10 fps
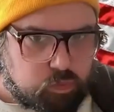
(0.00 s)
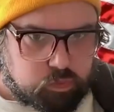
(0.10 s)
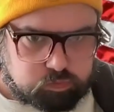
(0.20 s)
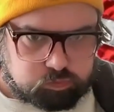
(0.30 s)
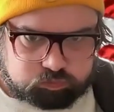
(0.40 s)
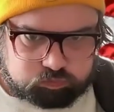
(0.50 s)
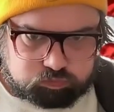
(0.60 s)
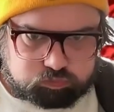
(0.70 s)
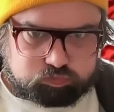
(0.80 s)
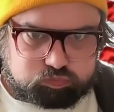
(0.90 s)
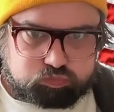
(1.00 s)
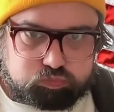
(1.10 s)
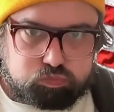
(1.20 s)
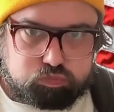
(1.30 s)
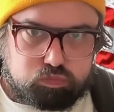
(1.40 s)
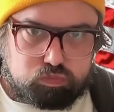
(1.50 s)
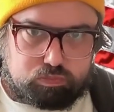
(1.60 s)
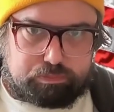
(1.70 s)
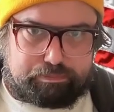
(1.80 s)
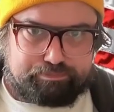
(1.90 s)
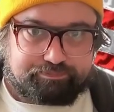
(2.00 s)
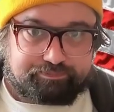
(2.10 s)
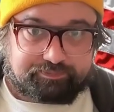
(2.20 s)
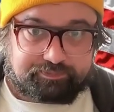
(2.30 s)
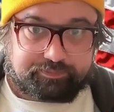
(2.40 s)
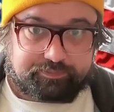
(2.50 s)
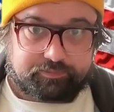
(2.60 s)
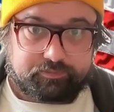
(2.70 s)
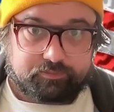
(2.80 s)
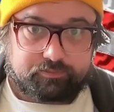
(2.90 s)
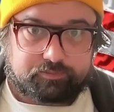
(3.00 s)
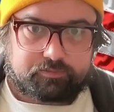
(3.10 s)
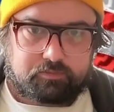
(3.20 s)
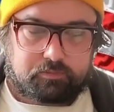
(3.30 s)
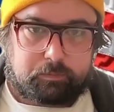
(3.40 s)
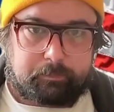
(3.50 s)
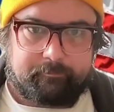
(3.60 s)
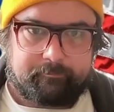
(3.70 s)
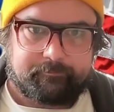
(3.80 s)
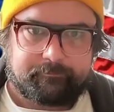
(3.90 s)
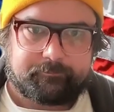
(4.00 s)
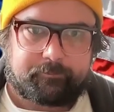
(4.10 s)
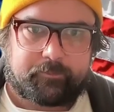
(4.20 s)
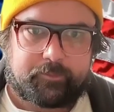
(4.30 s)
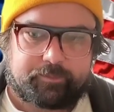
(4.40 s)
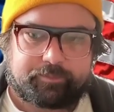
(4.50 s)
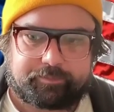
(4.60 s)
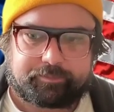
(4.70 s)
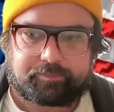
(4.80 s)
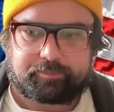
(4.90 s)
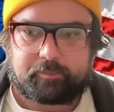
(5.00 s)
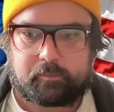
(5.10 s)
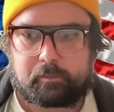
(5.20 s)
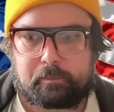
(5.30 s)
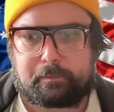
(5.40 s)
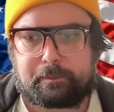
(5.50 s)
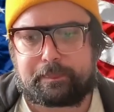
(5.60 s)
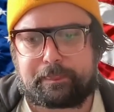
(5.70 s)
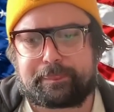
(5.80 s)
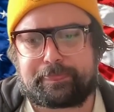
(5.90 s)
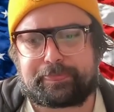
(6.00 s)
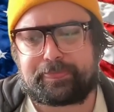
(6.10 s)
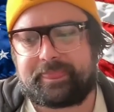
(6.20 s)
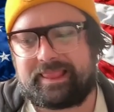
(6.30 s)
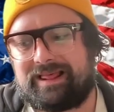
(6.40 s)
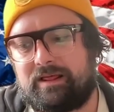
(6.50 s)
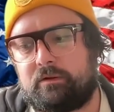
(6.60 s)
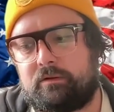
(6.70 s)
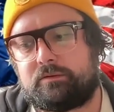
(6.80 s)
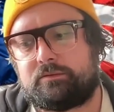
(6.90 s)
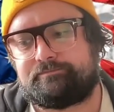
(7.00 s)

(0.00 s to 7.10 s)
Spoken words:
context of that conversation, right? When he made that statement, then yes,